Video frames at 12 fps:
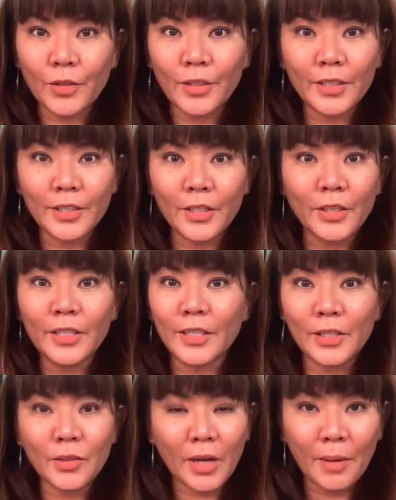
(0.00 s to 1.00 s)
it's not
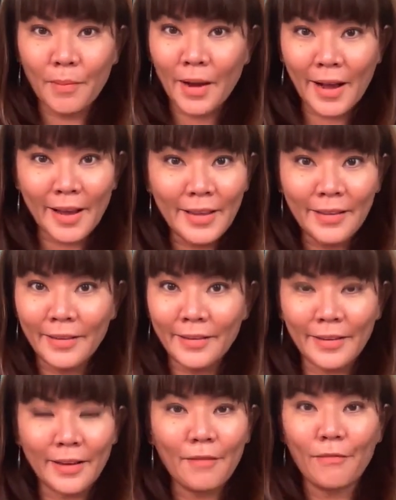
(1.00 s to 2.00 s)
easy to come by.
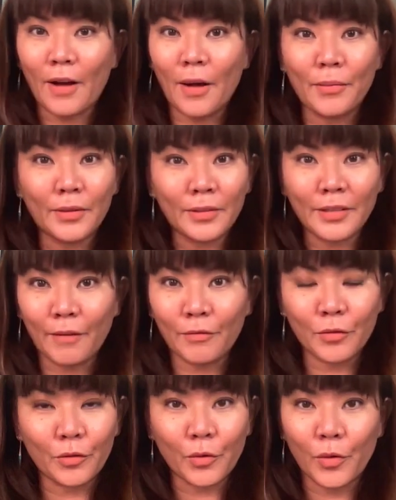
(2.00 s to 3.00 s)
Yeah, farmers have
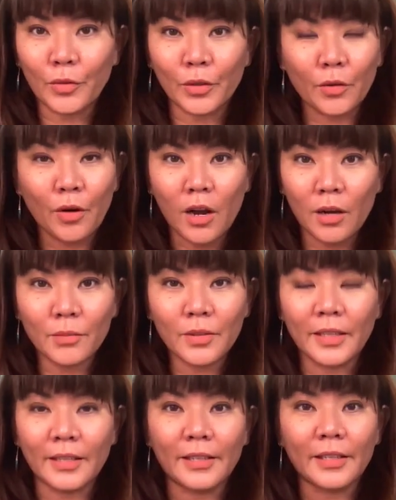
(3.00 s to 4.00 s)
to grow the crops,
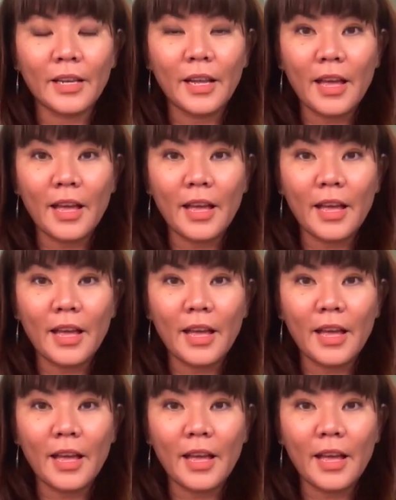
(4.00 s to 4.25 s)
and